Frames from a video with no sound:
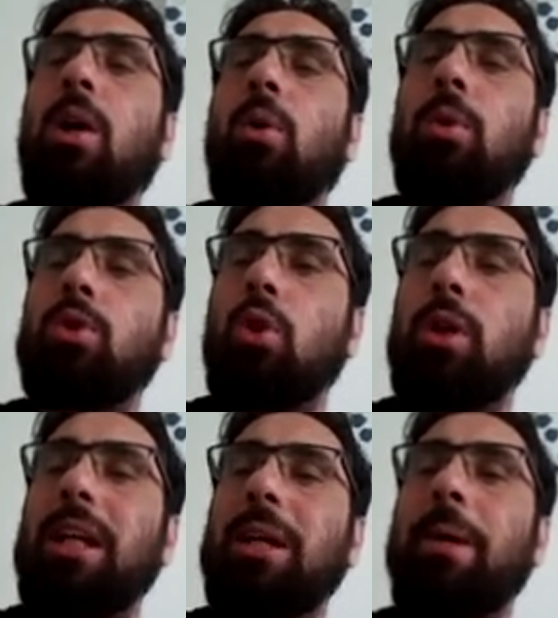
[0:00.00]
we're
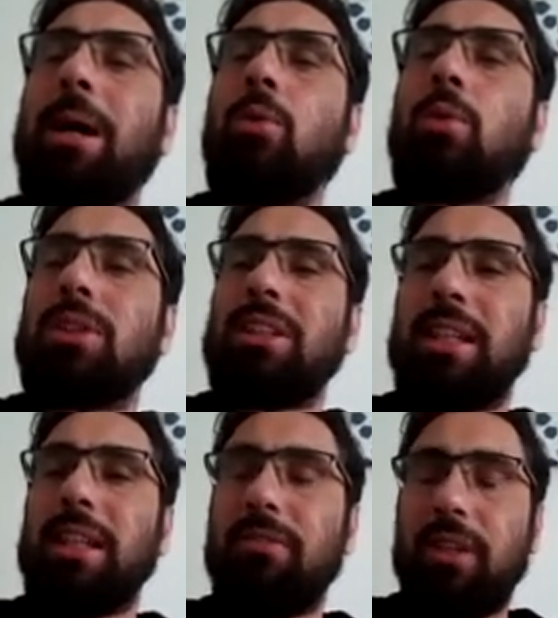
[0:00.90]
talking about
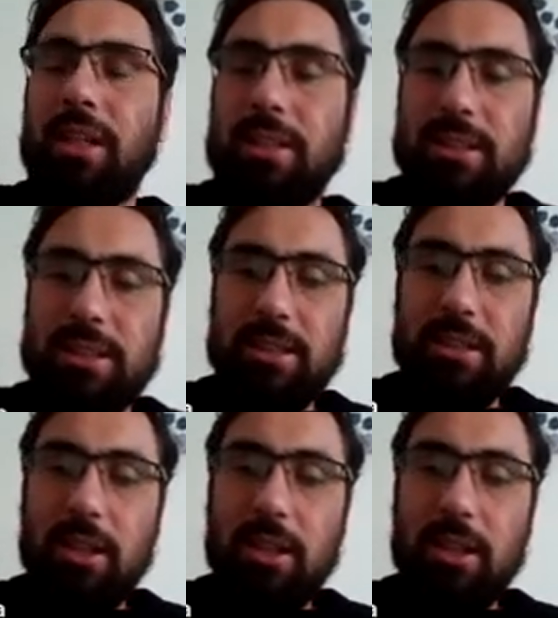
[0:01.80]
significance.